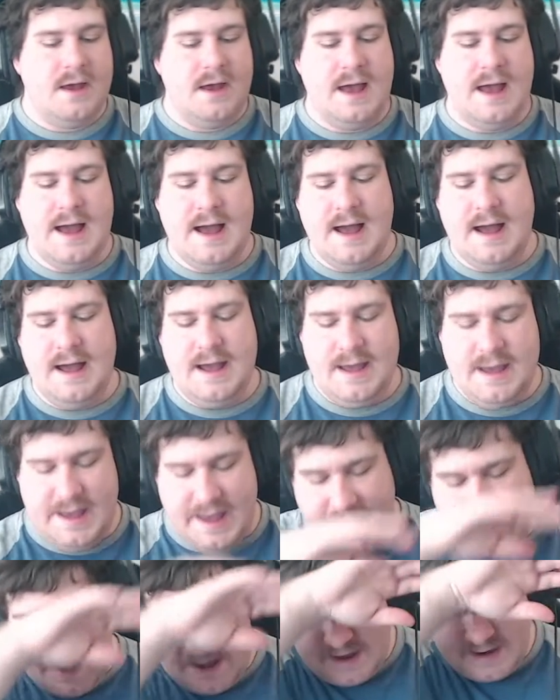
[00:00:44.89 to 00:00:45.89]

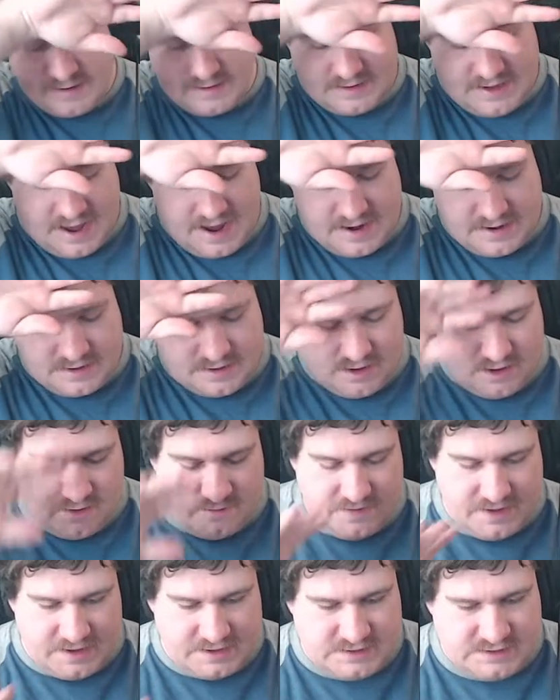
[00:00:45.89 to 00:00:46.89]
and kind of
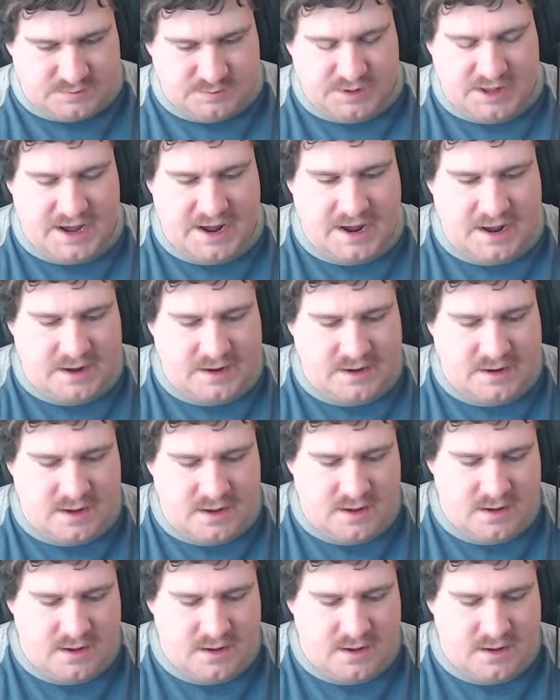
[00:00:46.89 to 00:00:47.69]
explain